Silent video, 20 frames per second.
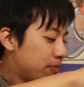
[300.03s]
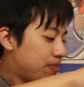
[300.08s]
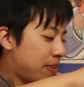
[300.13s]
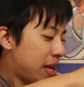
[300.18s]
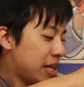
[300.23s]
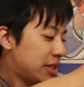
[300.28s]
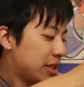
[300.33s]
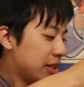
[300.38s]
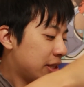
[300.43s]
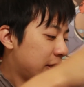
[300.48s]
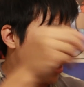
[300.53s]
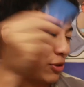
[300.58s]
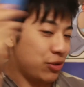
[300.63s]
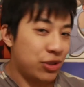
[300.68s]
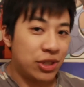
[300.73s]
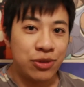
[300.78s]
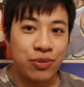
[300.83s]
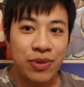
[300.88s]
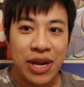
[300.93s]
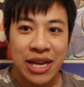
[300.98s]
Basically, you
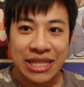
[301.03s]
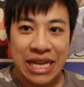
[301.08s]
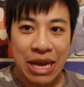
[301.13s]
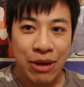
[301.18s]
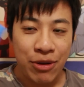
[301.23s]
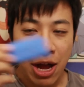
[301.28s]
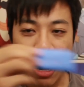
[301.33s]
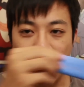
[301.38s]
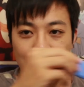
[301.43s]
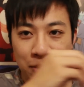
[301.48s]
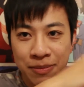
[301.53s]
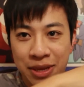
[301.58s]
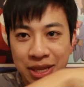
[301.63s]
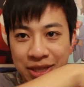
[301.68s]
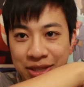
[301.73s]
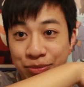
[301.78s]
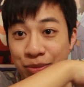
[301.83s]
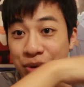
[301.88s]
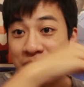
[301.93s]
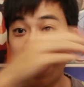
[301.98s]
just write down compliments,
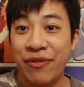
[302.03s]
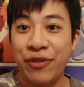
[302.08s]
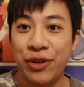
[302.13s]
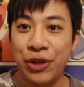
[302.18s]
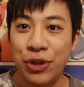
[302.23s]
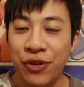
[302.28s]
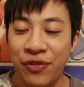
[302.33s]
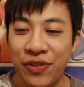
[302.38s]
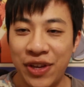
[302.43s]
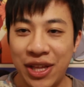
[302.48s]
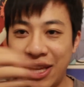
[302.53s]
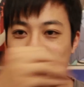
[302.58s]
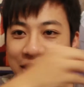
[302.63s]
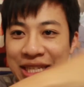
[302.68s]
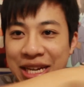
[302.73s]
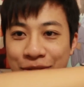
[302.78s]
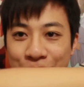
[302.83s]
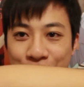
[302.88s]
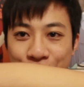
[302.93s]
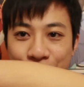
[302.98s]
and whenever you're feeling
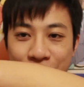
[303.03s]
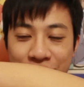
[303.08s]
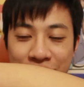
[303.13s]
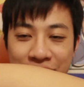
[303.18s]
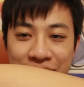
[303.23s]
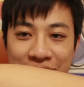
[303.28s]
down, you can just